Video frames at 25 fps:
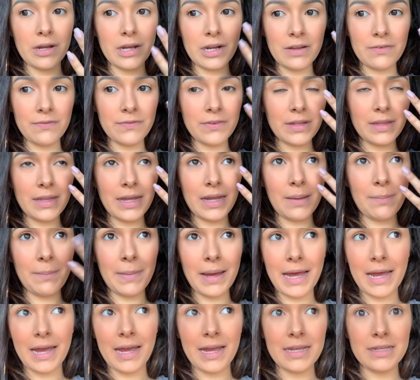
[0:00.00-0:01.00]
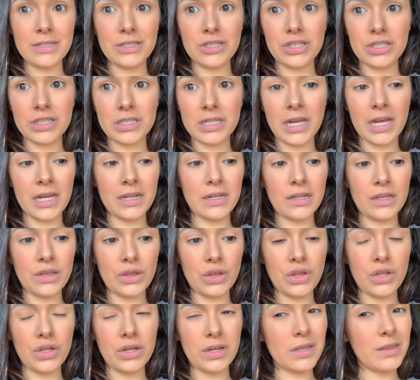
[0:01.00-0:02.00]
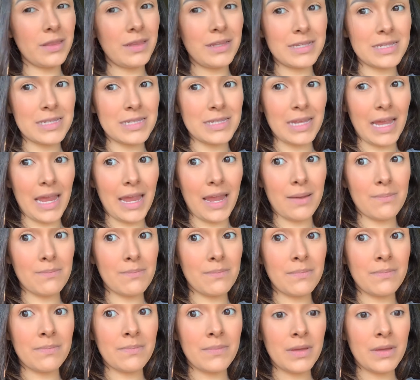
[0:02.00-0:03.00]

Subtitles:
I feel like my eyes just kind of look the same